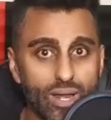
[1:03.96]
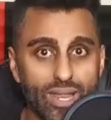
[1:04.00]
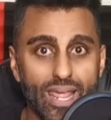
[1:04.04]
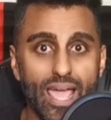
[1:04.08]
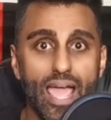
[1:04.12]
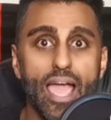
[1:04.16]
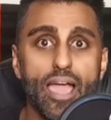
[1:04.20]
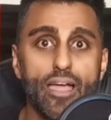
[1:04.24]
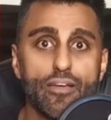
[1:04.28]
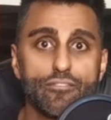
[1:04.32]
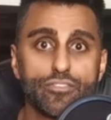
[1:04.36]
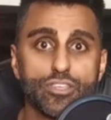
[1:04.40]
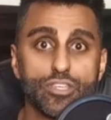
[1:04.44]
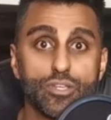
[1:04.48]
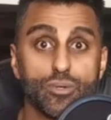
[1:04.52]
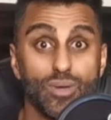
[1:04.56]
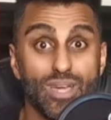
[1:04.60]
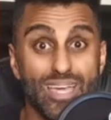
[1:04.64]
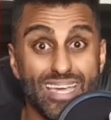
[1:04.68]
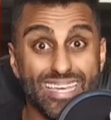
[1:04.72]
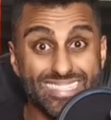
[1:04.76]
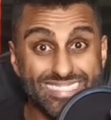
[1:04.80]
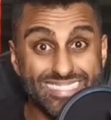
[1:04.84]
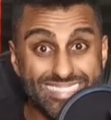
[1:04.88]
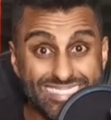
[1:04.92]
and what have
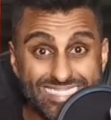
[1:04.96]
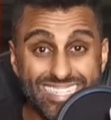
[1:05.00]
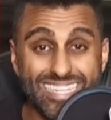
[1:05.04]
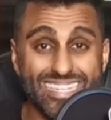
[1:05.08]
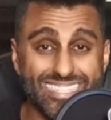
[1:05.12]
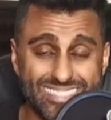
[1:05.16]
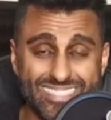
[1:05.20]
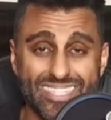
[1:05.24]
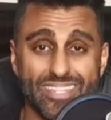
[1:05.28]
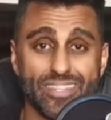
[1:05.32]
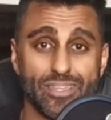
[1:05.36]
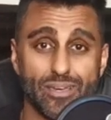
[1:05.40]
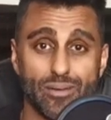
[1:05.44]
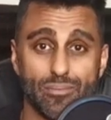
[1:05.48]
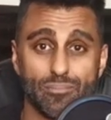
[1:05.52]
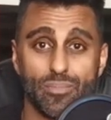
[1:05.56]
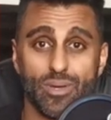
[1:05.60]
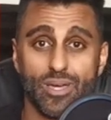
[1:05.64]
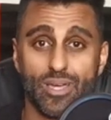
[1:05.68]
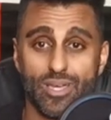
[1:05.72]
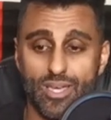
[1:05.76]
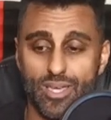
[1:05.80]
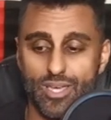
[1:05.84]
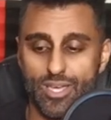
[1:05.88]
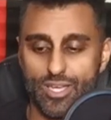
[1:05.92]
you. Six of them.
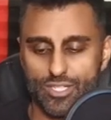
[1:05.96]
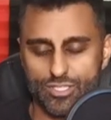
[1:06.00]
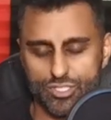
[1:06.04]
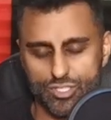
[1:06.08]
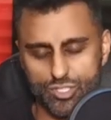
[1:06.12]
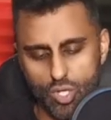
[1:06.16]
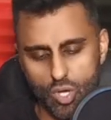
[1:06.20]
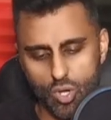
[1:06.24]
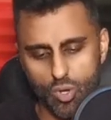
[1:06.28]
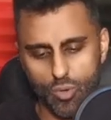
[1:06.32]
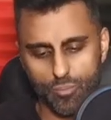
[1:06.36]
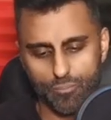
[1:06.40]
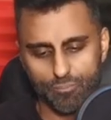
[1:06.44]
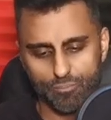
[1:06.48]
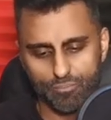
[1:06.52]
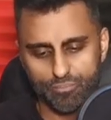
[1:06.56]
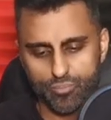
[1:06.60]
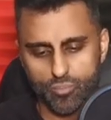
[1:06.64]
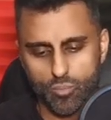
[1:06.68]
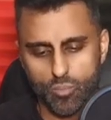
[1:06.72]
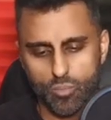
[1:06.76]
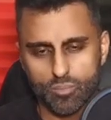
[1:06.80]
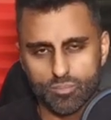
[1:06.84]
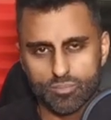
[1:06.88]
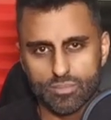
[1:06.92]
So
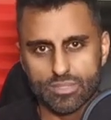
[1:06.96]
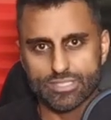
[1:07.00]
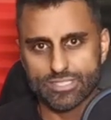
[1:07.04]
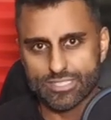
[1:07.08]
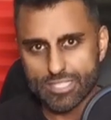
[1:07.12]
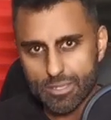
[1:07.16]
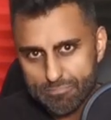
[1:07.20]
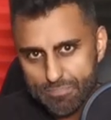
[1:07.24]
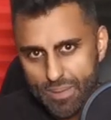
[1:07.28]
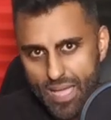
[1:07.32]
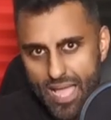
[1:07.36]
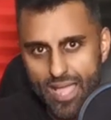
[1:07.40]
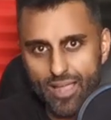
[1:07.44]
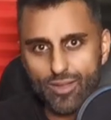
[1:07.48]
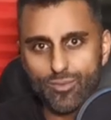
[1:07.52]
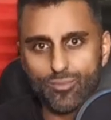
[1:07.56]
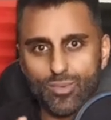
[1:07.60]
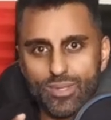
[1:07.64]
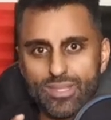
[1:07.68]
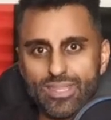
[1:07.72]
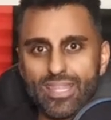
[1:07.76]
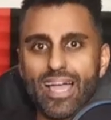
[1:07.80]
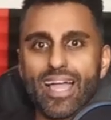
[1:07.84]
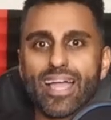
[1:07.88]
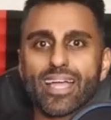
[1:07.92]
sit back,
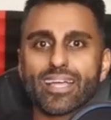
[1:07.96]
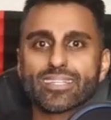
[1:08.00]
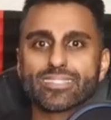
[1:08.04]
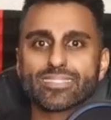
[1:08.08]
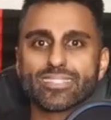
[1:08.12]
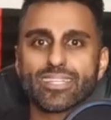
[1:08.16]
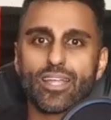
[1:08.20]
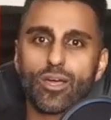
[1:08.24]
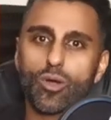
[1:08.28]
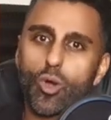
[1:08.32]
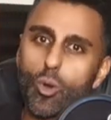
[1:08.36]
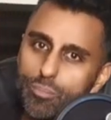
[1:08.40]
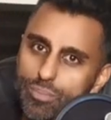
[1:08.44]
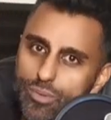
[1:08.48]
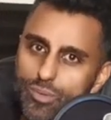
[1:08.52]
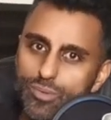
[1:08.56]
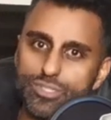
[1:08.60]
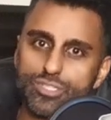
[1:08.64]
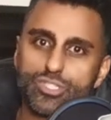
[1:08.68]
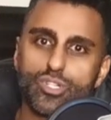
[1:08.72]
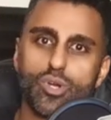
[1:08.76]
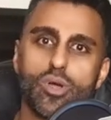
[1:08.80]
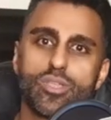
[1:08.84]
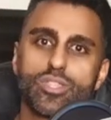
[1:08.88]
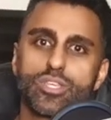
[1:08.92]
relax, and I hope
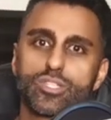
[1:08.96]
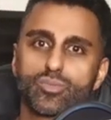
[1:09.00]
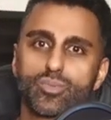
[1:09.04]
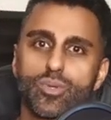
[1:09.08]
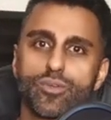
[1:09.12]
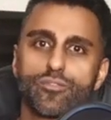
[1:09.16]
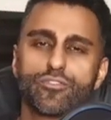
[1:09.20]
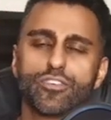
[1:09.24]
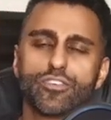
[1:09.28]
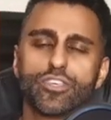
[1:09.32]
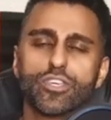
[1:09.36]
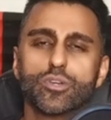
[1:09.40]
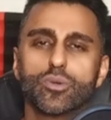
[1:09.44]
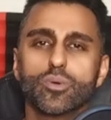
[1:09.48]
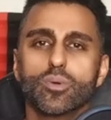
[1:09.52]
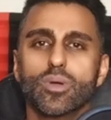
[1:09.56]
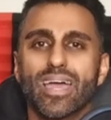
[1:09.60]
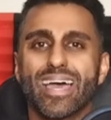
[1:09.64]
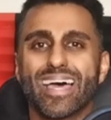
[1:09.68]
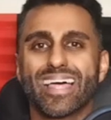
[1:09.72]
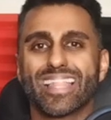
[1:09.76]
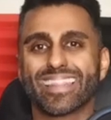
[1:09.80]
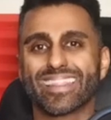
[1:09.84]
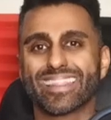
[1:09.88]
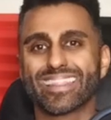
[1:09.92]
you enjoy this review.
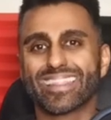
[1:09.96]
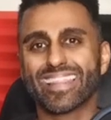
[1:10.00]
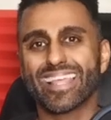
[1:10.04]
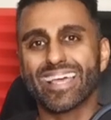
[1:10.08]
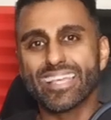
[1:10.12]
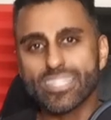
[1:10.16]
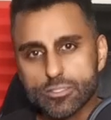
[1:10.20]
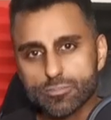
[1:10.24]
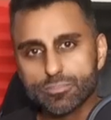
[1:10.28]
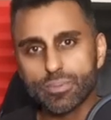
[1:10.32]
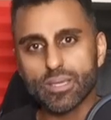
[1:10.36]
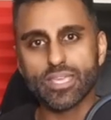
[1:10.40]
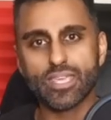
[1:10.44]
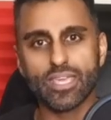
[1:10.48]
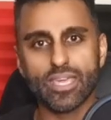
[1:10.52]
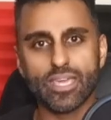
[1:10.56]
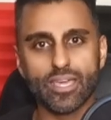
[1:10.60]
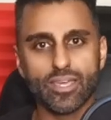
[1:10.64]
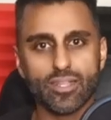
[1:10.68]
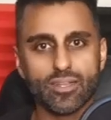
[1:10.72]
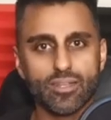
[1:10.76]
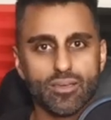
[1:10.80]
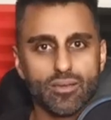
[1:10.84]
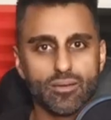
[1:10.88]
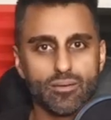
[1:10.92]
Let's
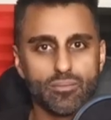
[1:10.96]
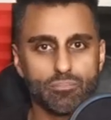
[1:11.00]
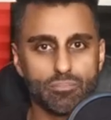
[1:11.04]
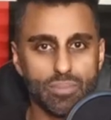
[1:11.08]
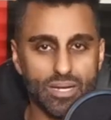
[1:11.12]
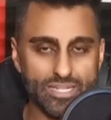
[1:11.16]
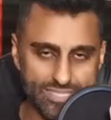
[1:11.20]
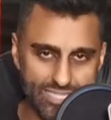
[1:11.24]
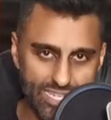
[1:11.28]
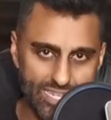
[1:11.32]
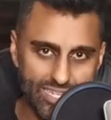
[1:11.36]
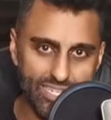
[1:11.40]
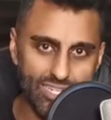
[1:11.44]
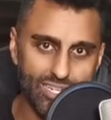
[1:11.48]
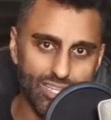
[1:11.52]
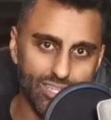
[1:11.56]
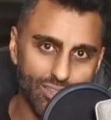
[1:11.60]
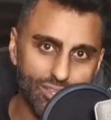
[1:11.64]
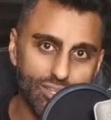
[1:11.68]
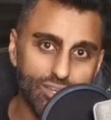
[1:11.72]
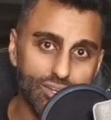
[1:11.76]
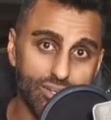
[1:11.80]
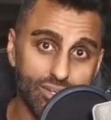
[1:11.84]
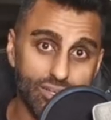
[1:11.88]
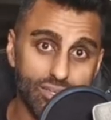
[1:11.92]
begin by taking a
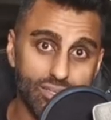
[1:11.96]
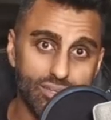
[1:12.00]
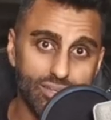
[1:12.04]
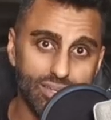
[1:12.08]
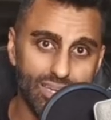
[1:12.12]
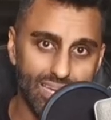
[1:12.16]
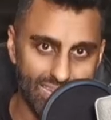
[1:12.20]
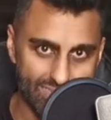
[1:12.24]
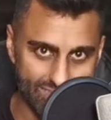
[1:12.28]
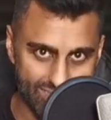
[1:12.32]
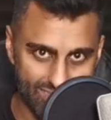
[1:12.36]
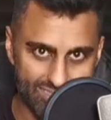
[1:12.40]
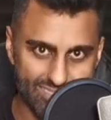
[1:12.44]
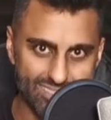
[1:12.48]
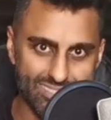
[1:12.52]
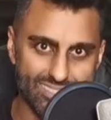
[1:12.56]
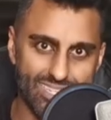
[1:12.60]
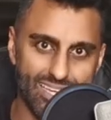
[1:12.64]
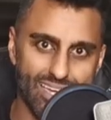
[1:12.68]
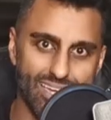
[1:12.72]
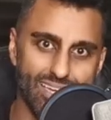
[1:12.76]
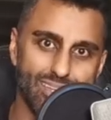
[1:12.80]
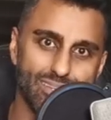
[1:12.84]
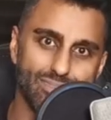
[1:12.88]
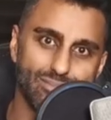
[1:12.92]
look at the
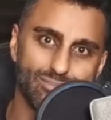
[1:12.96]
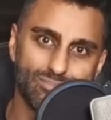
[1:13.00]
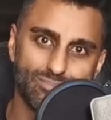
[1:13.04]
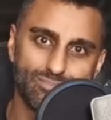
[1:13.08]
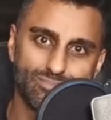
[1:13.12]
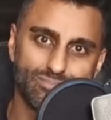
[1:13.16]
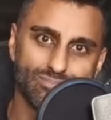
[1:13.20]
design.